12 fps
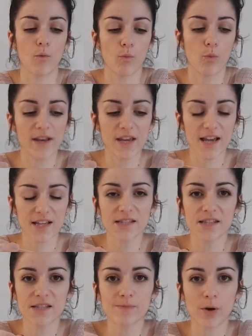When you get
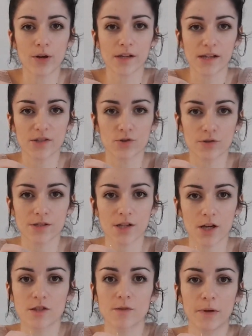to this point, it does
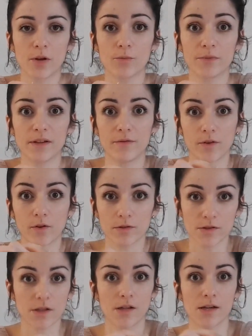start to become
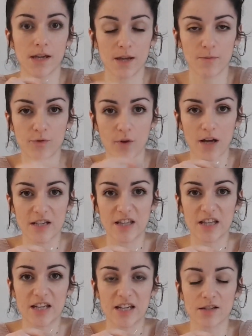difficult to keep
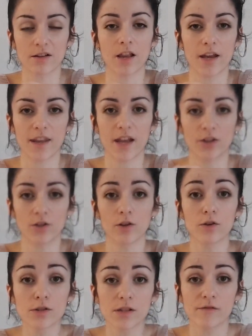threading the needle, and then
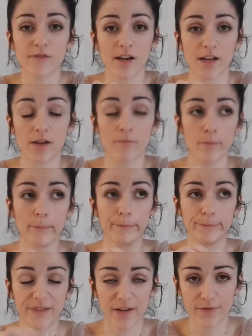you'll also find it
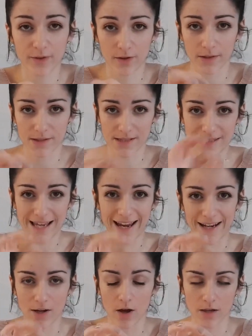difficult to
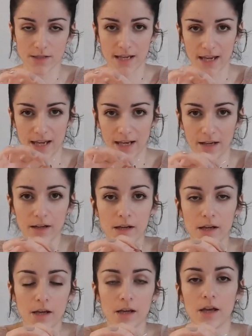tie a knot in.
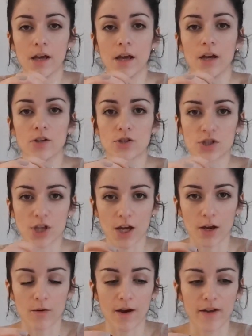
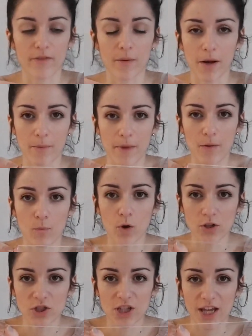So I recommend
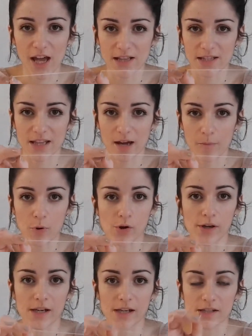once you get to that
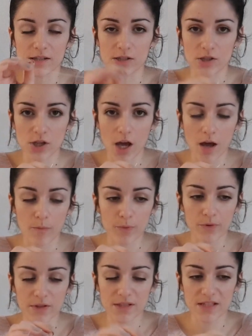point is to stop
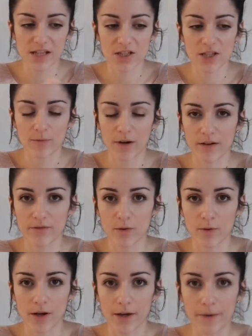the stitching wherever
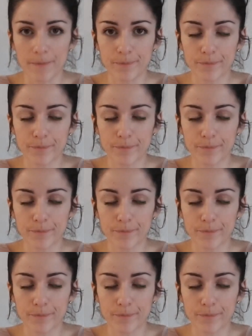you are,